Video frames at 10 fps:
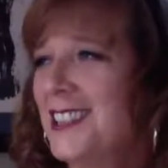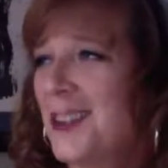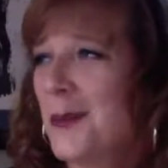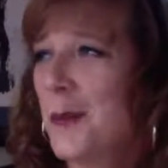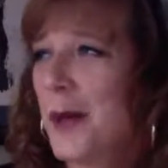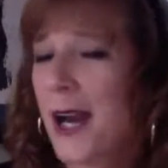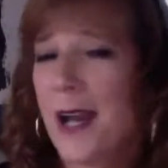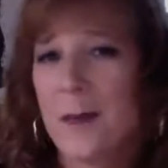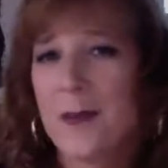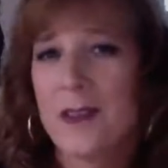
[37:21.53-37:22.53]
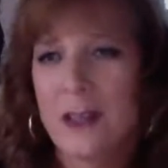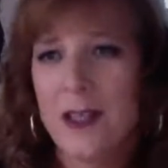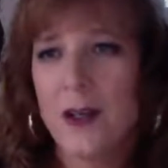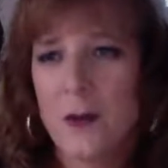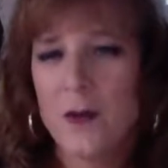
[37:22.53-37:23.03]
But I'm, you
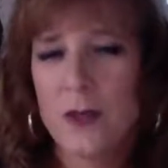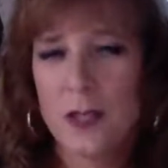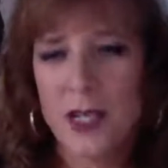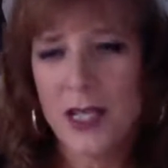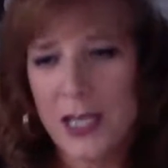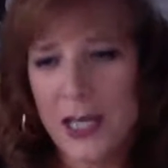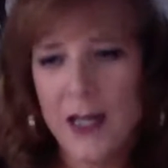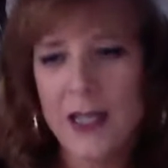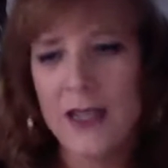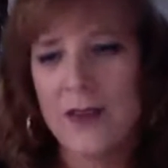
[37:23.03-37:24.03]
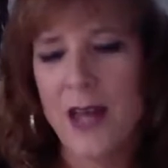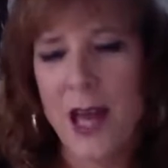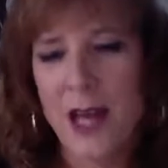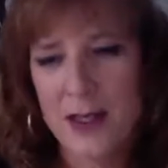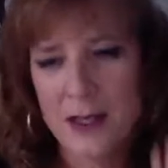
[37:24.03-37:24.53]
know, the clarity of
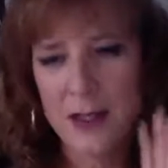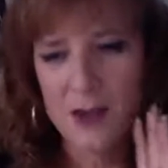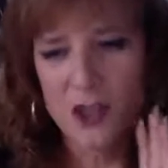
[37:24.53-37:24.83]
that and the